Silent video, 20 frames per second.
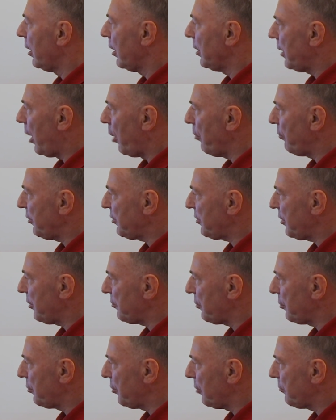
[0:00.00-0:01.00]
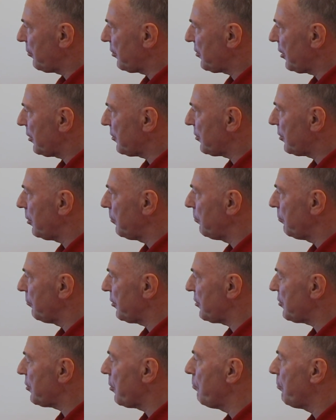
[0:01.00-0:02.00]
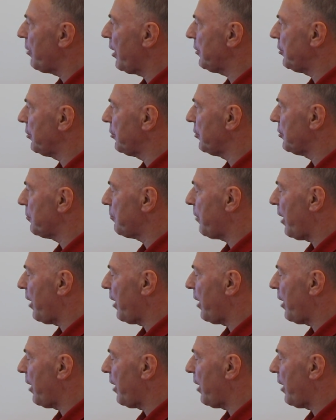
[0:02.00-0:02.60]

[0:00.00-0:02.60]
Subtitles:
now we see the nervous system with sympathicus,